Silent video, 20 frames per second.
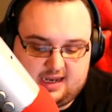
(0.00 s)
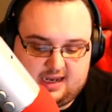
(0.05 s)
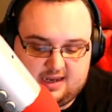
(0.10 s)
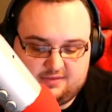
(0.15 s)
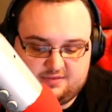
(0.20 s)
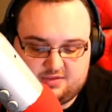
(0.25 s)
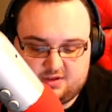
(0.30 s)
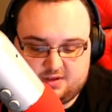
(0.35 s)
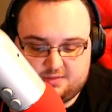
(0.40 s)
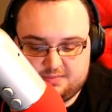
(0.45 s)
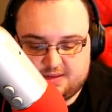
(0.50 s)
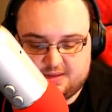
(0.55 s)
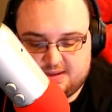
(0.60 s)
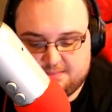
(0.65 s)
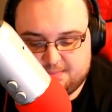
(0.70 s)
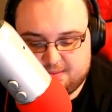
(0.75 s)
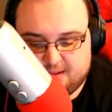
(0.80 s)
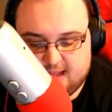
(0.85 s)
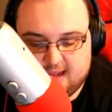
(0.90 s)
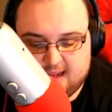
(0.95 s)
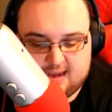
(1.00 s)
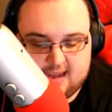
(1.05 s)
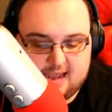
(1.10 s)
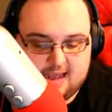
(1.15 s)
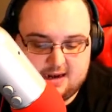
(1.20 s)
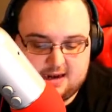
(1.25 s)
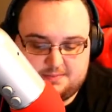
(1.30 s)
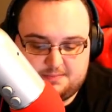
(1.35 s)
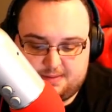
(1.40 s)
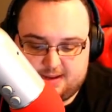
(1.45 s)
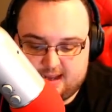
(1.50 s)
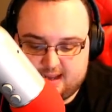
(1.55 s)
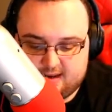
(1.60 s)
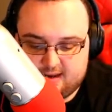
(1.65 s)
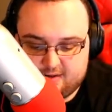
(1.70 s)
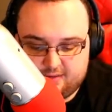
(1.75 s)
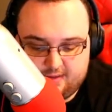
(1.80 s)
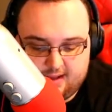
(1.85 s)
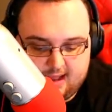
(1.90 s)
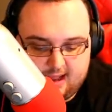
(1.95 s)
something. Black Adam
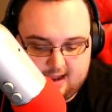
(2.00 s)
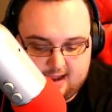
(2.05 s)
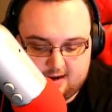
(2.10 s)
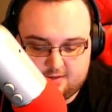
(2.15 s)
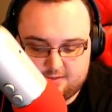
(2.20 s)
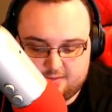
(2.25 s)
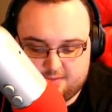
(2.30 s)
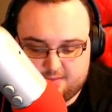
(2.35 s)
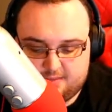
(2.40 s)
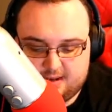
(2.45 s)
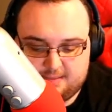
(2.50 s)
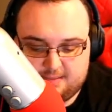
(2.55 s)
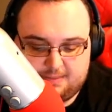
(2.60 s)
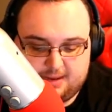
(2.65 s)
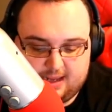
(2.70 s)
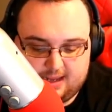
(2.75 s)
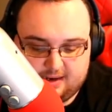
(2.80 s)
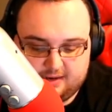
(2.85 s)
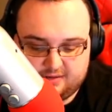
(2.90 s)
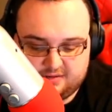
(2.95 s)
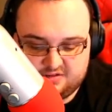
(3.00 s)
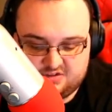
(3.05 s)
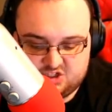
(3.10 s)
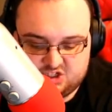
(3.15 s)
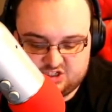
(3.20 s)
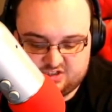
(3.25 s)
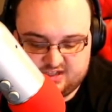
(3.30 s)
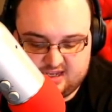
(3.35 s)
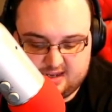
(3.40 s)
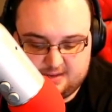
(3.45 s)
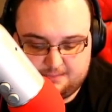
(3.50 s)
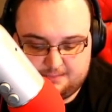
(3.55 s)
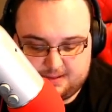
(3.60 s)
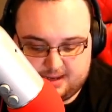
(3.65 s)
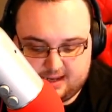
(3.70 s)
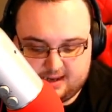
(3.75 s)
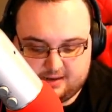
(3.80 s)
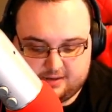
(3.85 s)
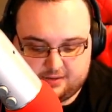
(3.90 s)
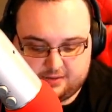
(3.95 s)
panel, Aquaman panel, Shazam
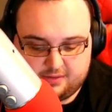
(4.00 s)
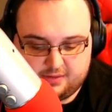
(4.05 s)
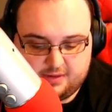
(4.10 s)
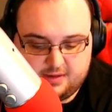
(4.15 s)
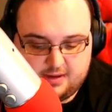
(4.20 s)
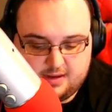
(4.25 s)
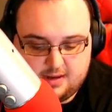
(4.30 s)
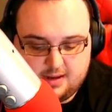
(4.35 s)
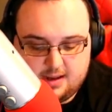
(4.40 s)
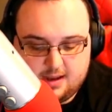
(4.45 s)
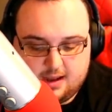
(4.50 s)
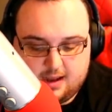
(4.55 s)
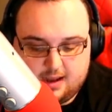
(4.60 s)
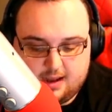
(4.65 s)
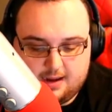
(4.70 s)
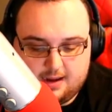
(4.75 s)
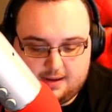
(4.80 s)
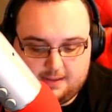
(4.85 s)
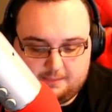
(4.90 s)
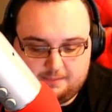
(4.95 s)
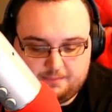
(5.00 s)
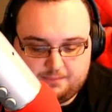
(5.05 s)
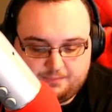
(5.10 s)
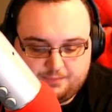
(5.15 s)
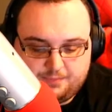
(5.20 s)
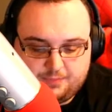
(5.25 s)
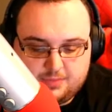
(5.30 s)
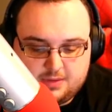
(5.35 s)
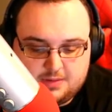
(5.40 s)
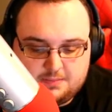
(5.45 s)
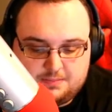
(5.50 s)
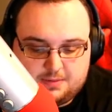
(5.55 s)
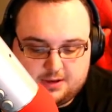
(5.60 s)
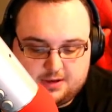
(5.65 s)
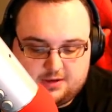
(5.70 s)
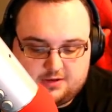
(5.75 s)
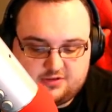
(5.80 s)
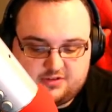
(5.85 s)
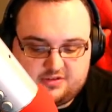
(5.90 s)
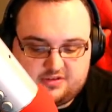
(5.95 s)
panel.
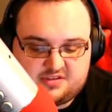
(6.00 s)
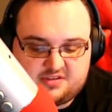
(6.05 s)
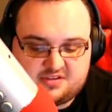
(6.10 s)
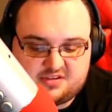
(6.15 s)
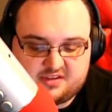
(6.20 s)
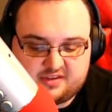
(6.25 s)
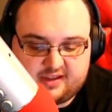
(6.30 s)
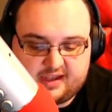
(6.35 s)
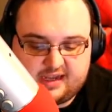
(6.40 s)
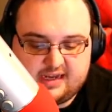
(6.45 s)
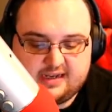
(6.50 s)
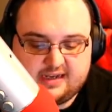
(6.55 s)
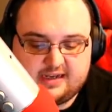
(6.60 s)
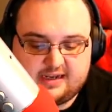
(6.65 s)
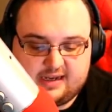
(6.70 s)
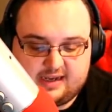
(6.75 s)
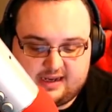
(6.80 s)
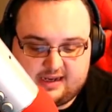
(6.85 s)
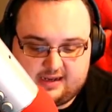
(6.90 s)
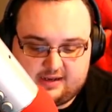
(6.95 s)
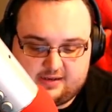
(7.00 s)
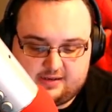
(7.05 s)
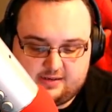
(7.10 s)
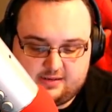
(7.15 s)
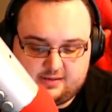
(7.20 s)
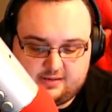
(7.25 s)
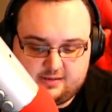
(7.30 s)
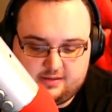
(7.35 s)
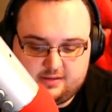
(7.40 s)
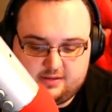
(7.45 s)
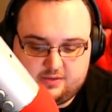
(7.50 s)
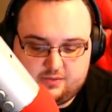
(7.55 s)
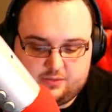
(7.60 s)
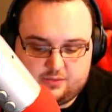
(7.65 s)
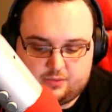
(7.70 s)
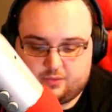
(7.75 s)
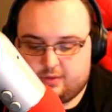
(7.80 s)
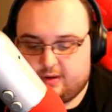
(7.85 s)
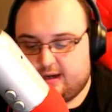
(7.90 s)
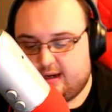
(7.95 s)
But slated in
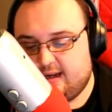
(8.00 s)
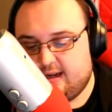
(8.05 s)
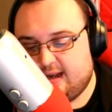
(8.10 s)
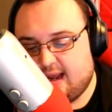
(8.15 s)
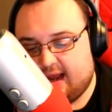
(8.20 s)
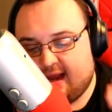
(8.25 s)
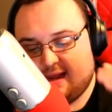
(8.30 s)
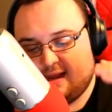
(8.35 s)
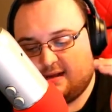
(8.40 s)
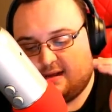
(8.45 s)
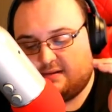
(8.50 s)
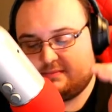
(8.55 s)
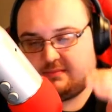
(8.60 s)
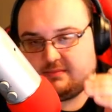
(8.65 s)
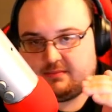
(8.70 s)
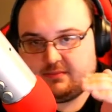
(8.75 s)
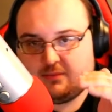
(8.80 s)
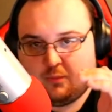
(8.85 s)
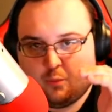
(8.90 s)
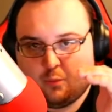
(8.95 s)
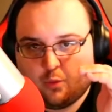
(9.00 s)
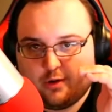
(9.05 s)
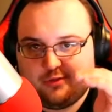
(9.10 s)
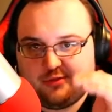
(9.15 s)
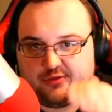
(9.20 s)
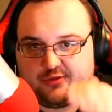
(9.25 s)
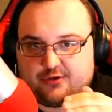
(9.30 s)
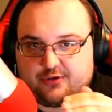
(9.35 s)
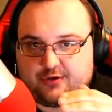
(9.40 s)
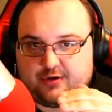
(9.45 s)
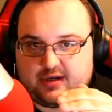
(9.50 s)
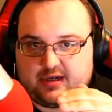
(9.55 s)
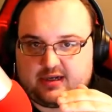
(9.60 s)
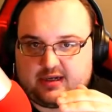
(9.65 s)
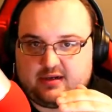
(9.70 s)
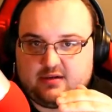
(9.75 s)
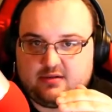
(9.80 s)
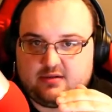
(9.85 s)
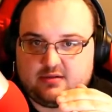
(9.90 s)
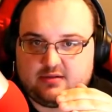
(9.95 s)
right at
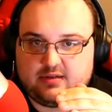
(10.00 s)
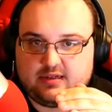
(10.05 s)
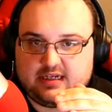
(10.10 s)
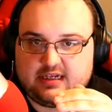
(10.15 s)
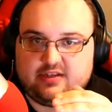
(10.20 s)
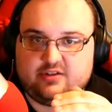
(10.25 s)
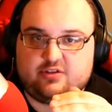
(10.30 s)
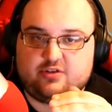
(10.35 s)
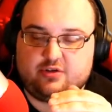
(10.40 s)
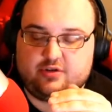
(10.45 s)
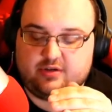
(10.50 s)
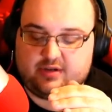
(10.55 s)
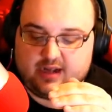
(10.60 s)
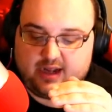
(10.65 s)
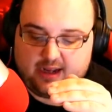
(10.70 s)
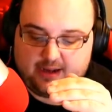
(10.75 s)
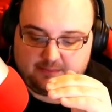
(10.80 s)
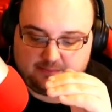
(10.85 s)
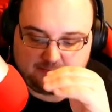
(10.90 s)
1:30 Eastern time,